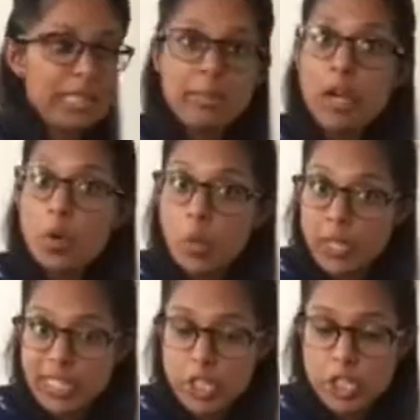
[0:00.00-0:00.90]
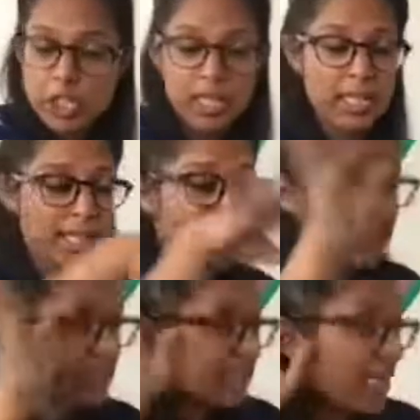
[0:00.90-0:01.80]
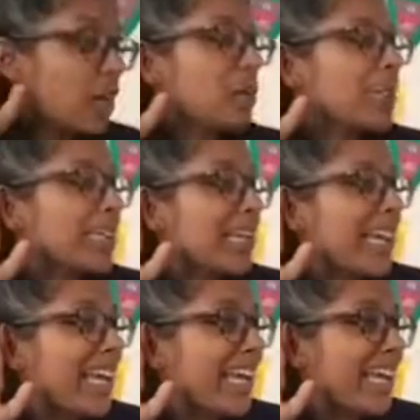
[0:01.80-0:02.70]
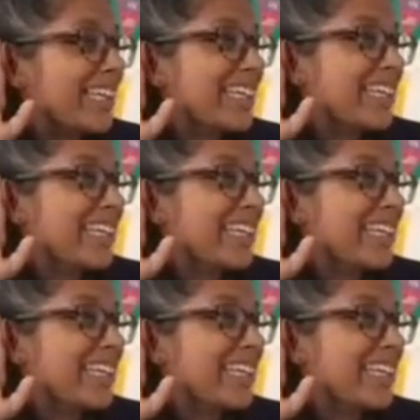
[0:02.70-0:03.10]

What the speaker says: which is, tell me again.